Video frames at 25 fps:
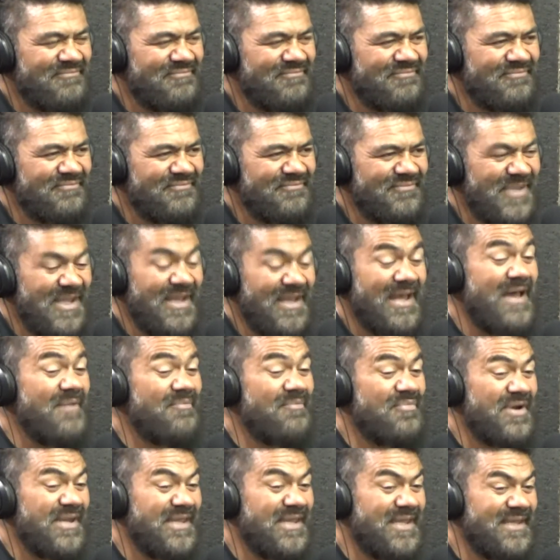
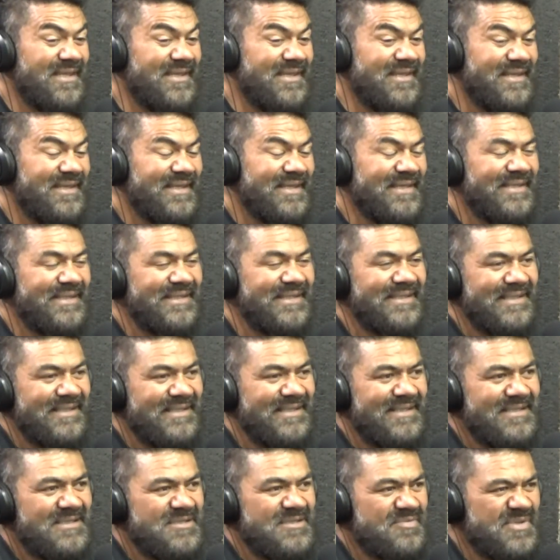heartbreaking,
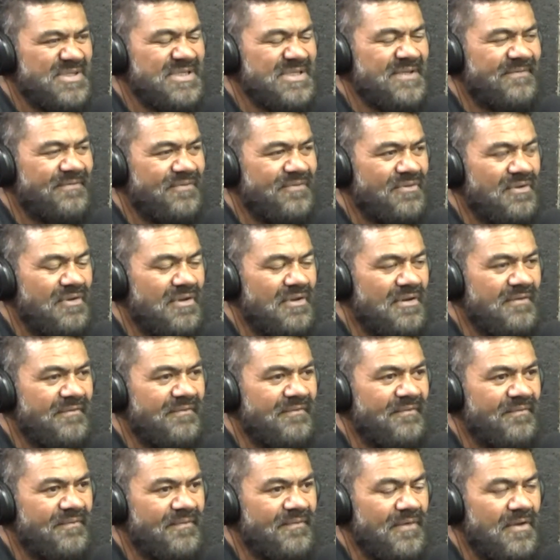especially for a lot
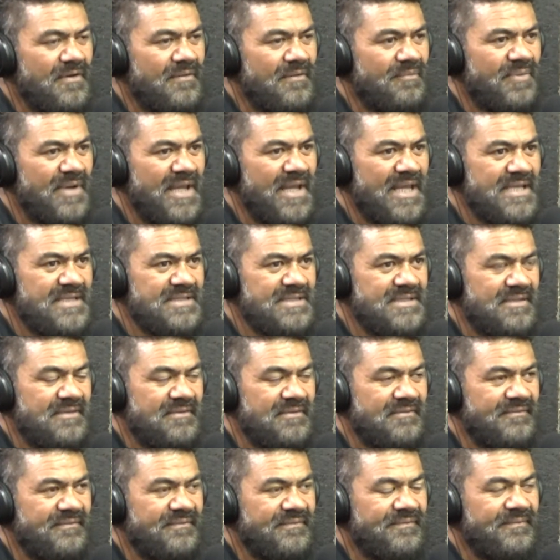of players that
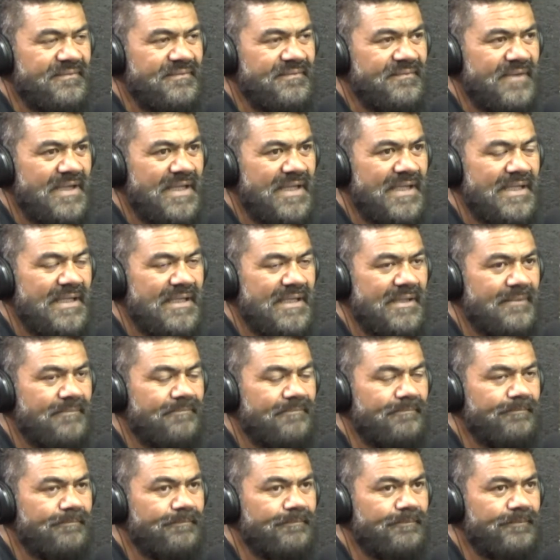have
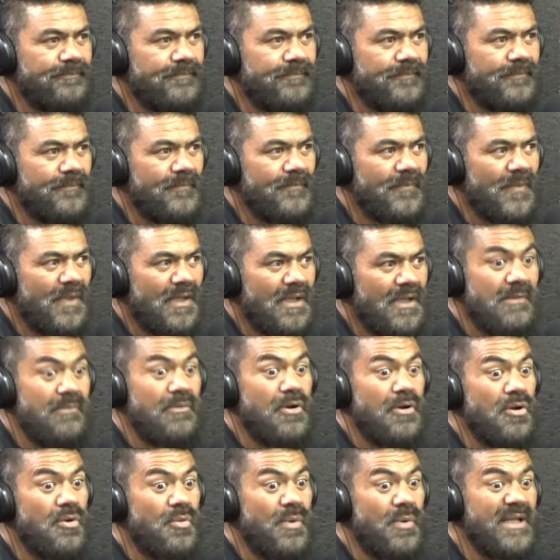come a
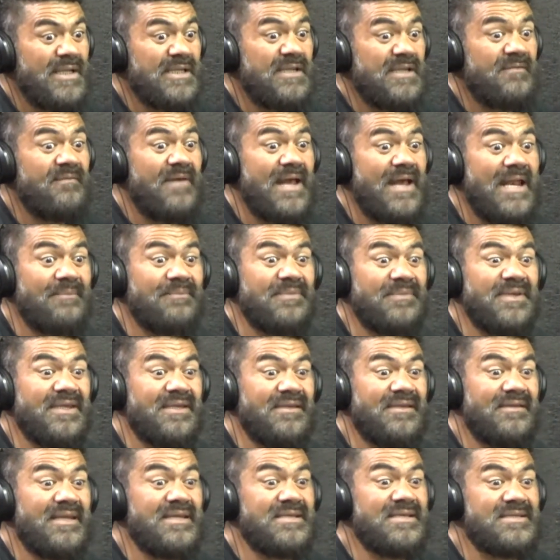long way and developed
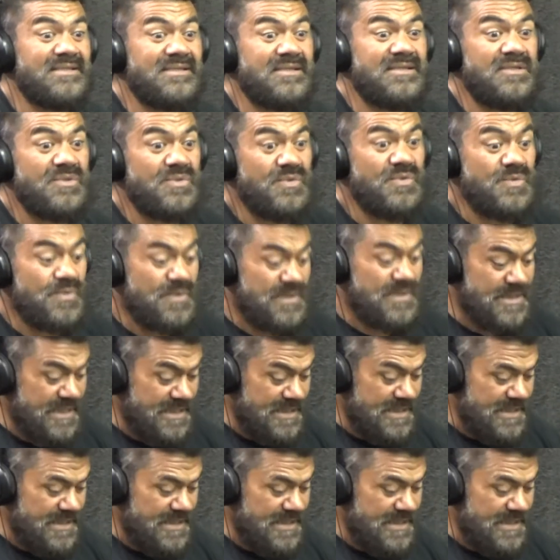their skills and